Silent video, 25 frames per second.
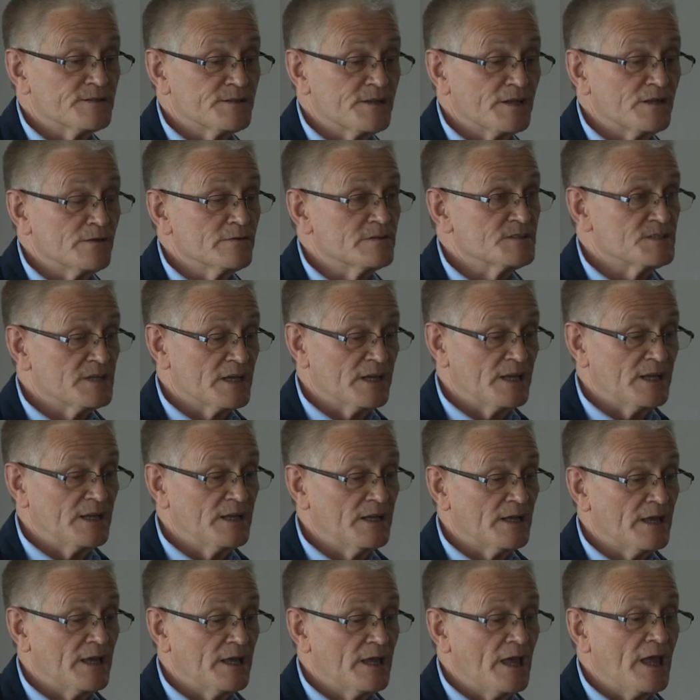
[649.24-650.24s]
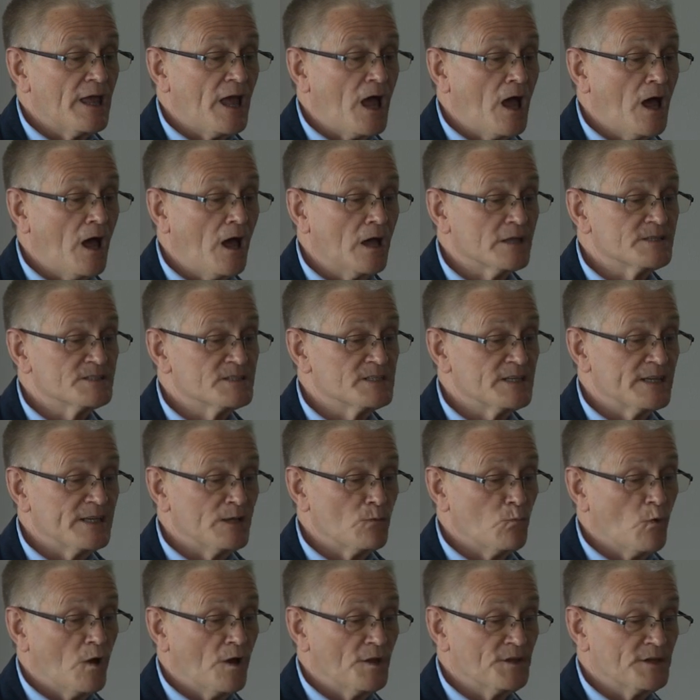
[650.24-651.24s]
that you see are
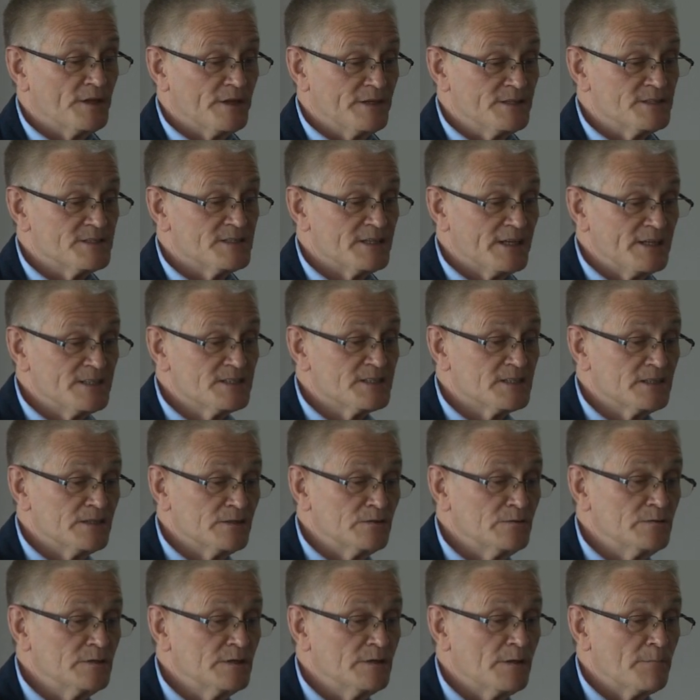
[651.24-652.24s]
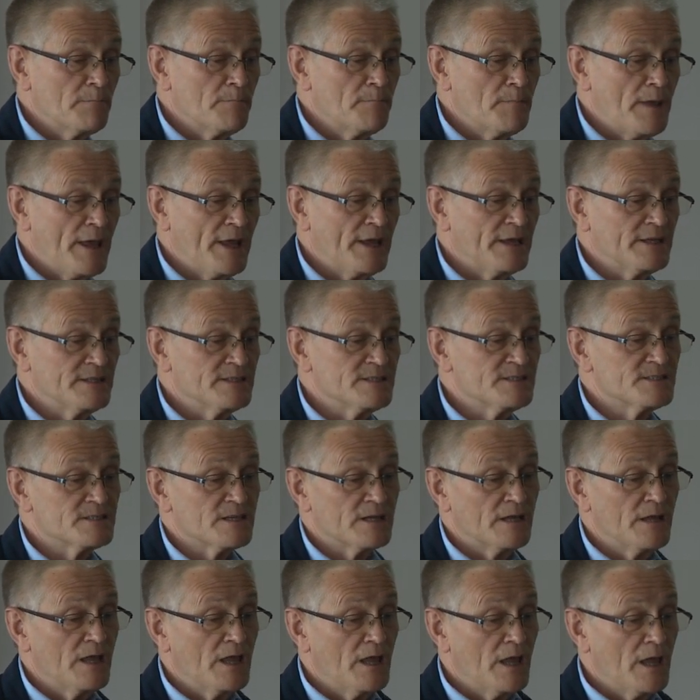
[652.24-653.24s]
D1 and D2, mains,
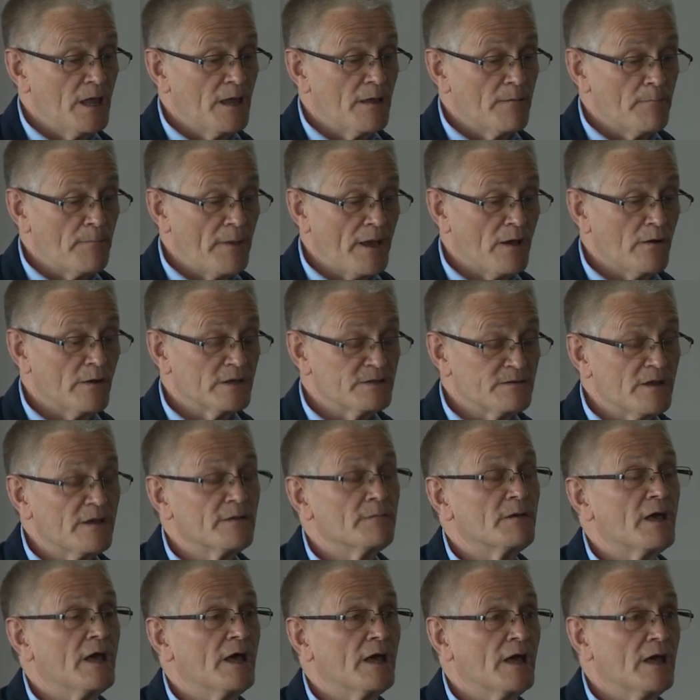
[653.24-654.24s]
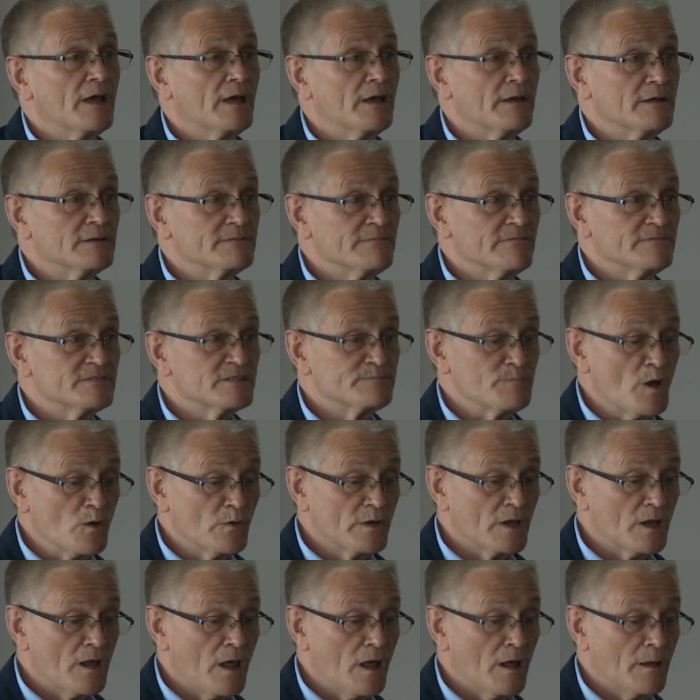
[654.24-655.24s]
powered
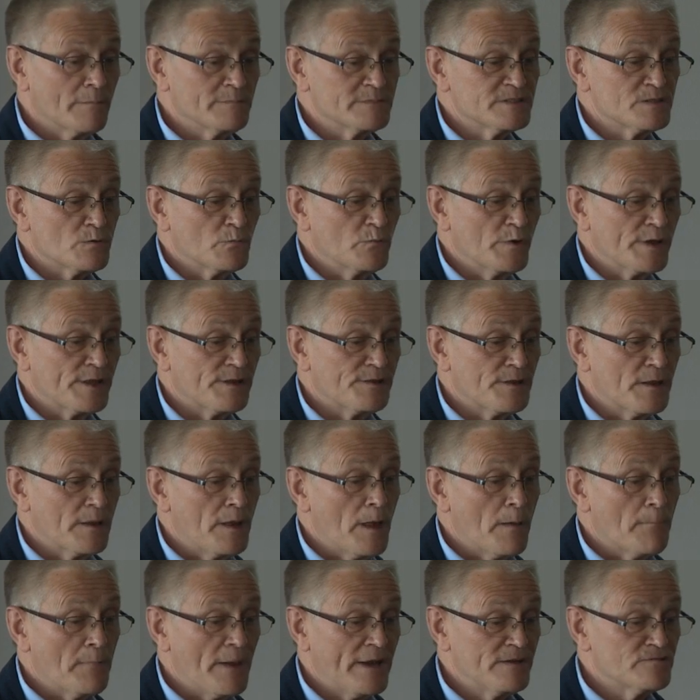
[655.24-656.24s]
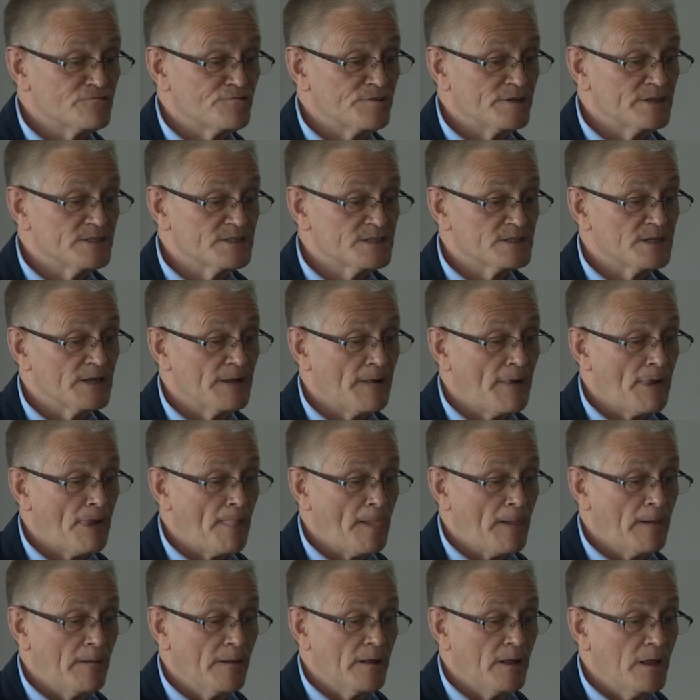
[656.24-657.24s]
smoke alarms with batteries.
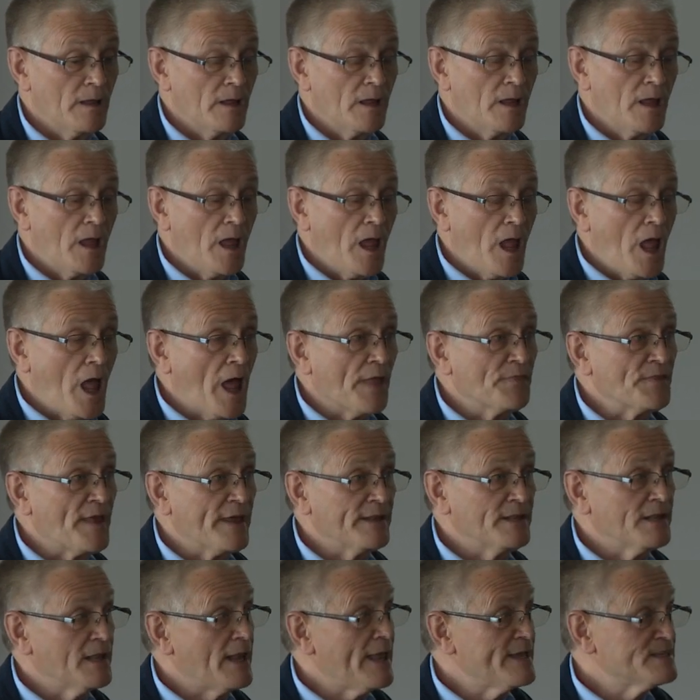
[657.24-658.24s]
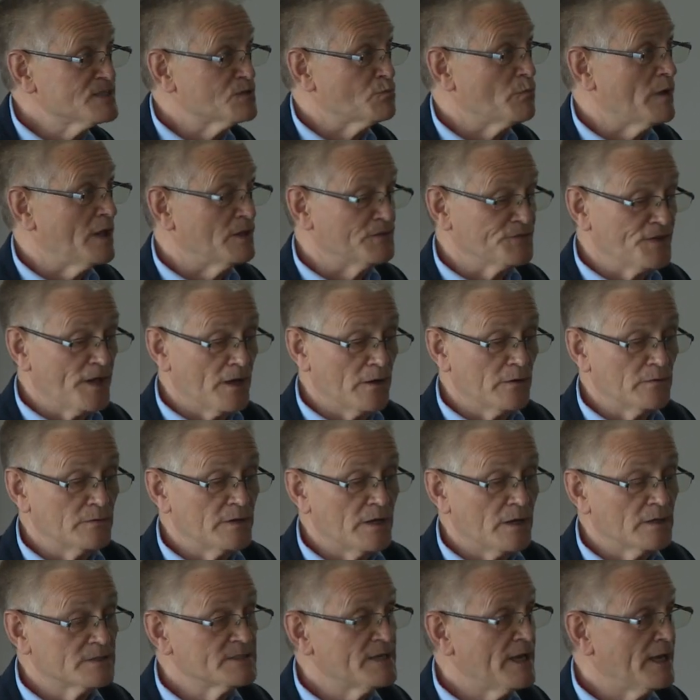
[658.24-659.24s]
And then less well known
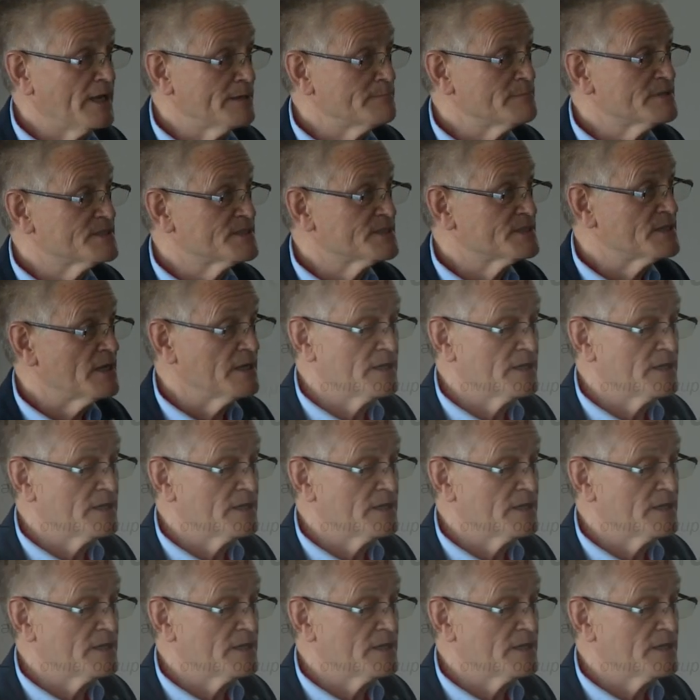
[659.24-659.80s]
are types